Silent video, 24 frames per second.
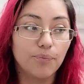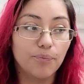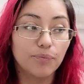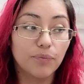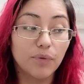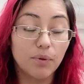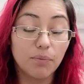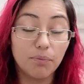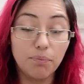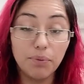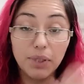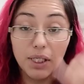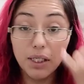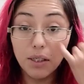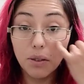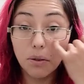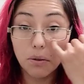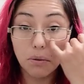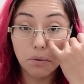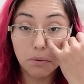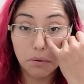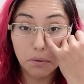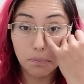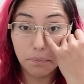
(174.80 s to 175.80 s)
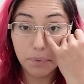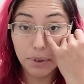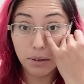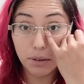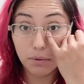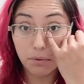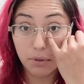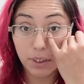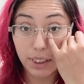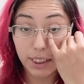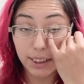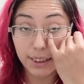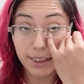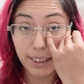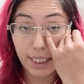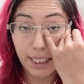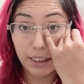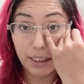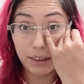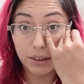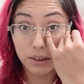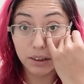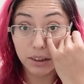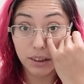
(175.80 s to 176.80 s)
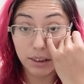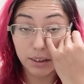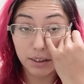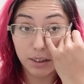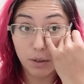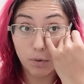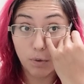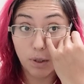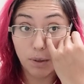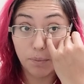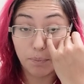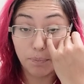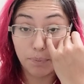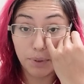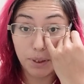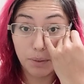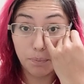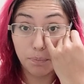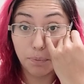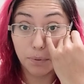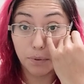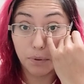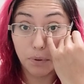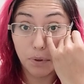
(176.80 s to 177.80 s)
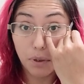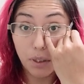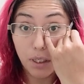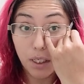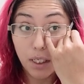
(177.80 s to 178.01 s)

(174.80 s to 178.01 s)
Bingo gets anxious around people,